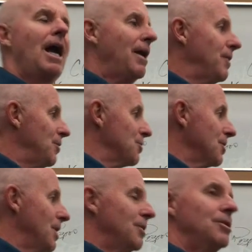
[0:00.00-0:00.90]
And then there's
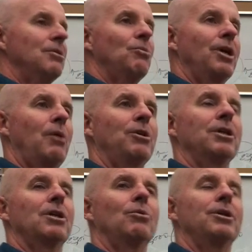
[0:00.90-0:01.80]
another one I want
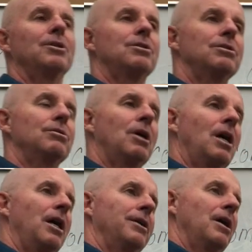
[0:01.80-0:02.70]
to go into
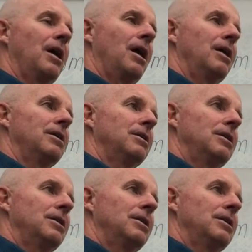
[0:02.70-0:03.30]
on